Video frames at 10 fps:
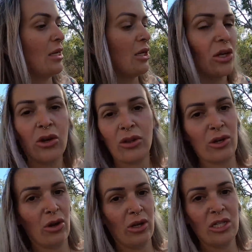you got the
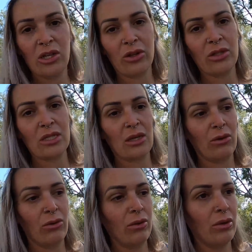knowledge, you got the
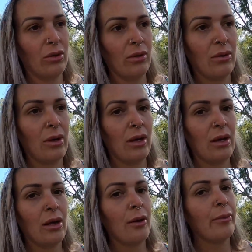skill,
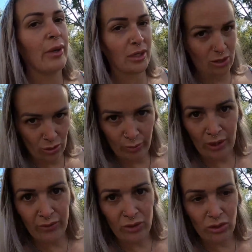but it's too
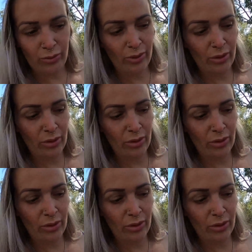big of a job.